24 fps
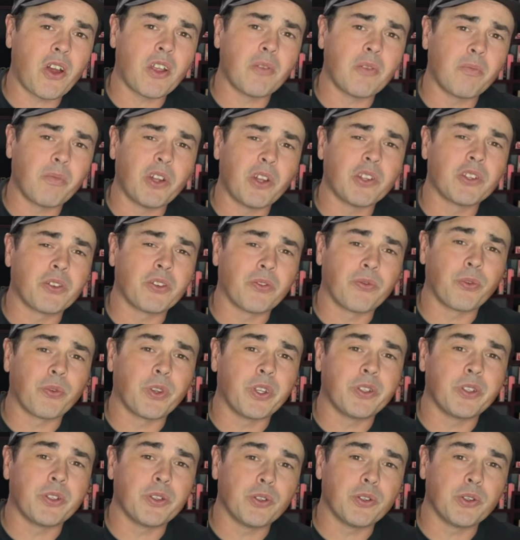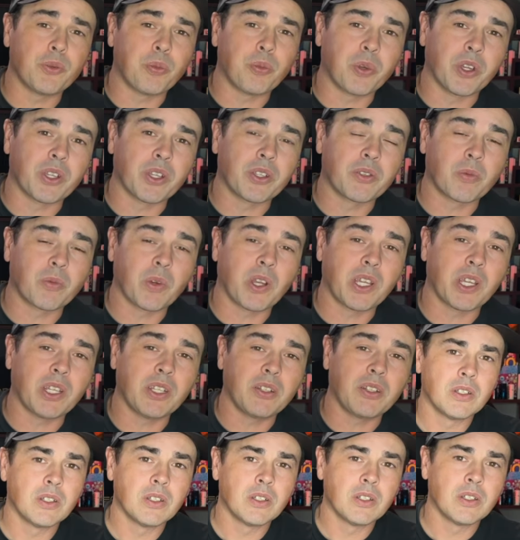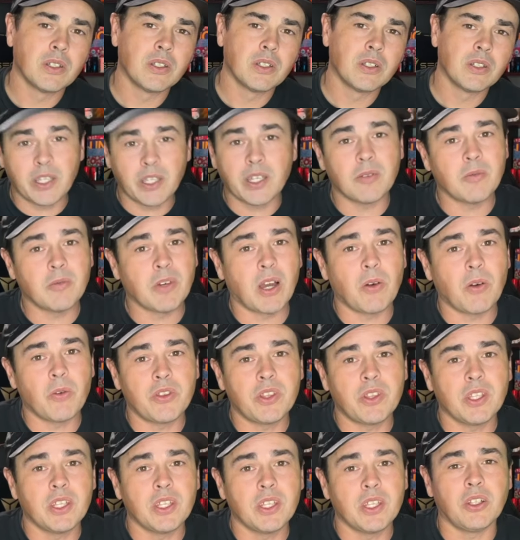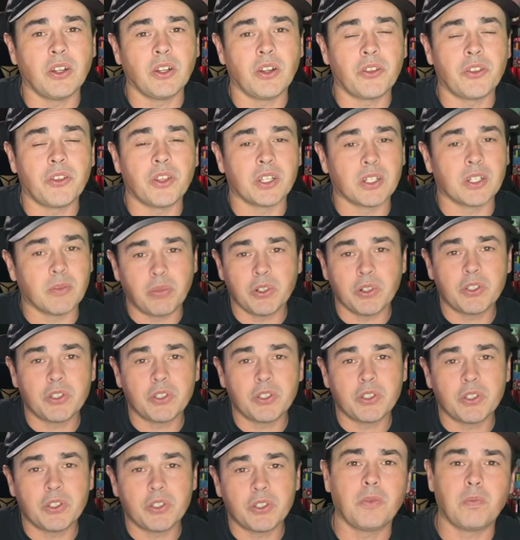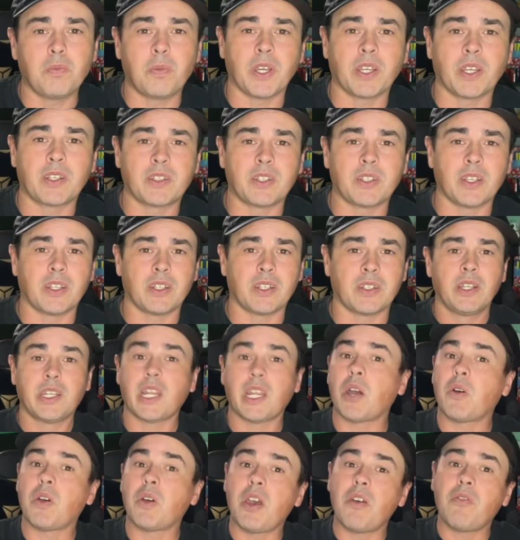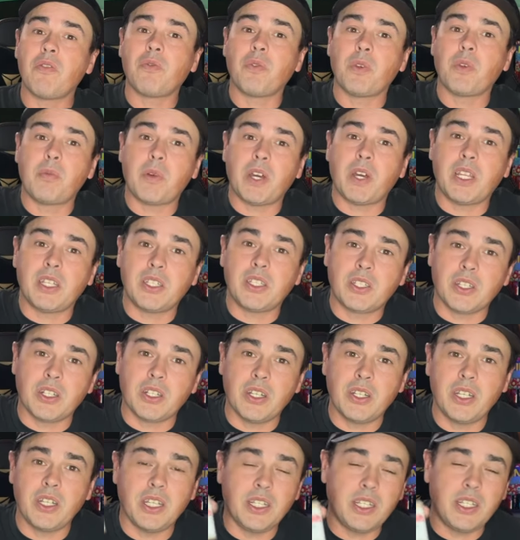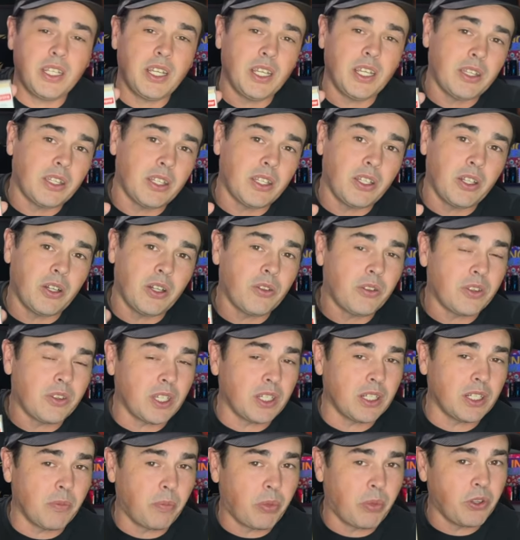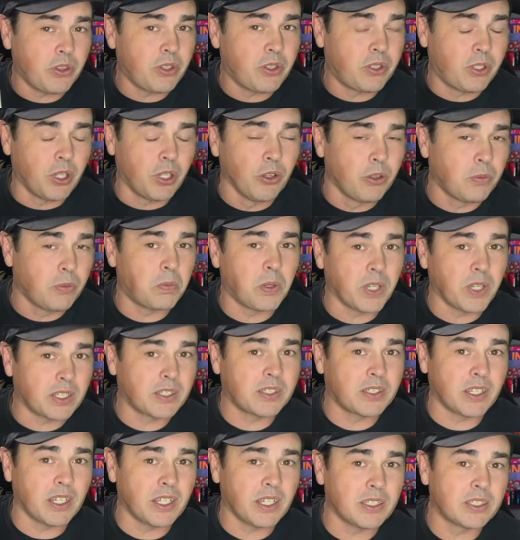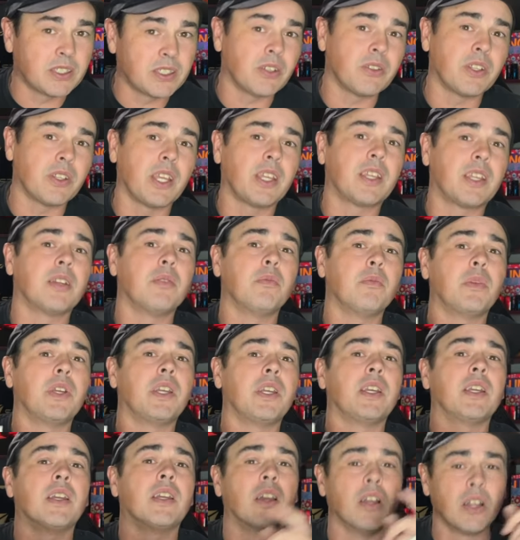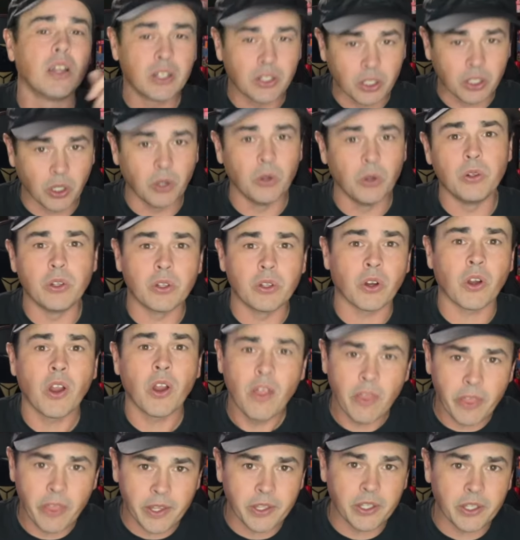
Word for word: a bunch of free toothpicks, right? And then they come out with this little thing to put your toothpicks in. Now everybody's gonna need to get the little thing to put the toothpicks in so they can be cooler than